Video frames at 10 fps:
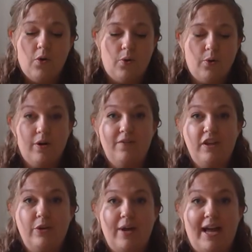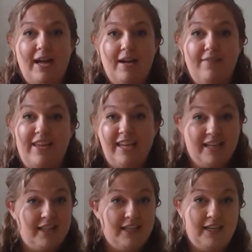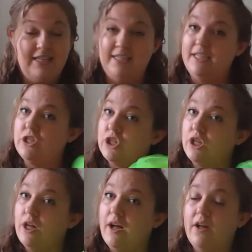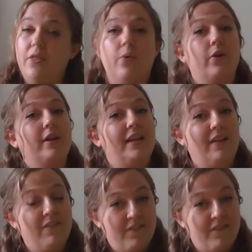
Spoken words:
or if you have a clean dishcloth or a clean